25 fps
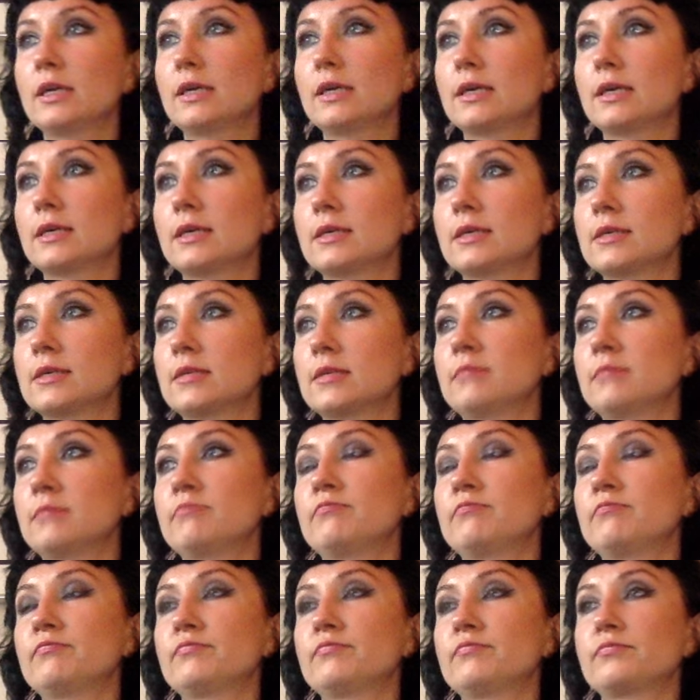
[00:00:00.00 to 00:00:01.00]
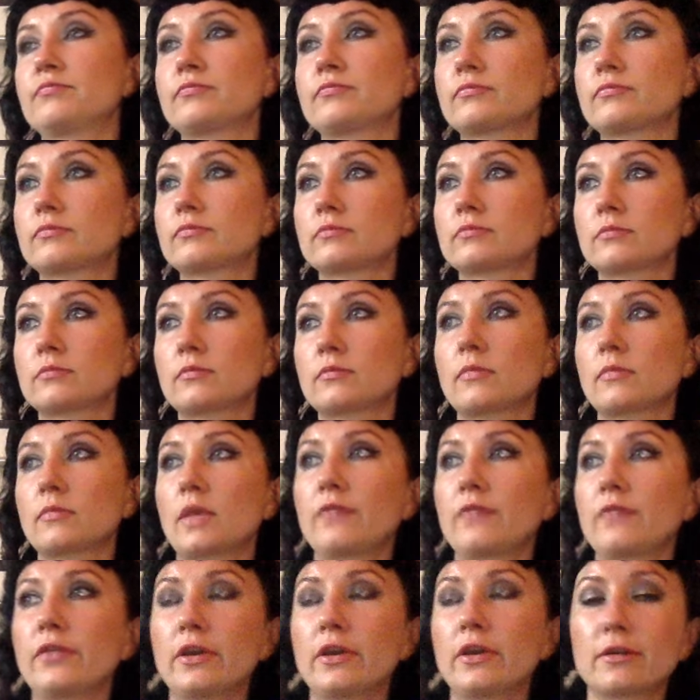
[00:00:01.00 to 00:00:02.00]
um,
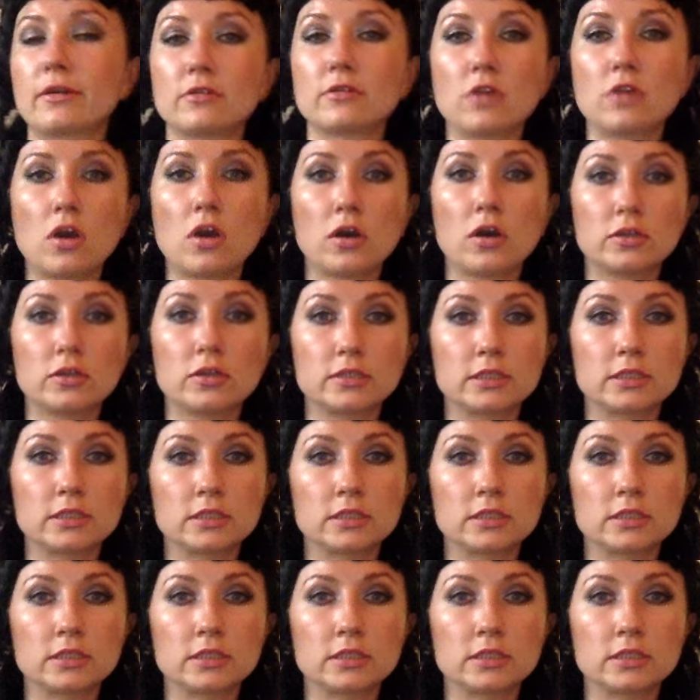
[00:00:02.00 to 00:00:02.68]
they are not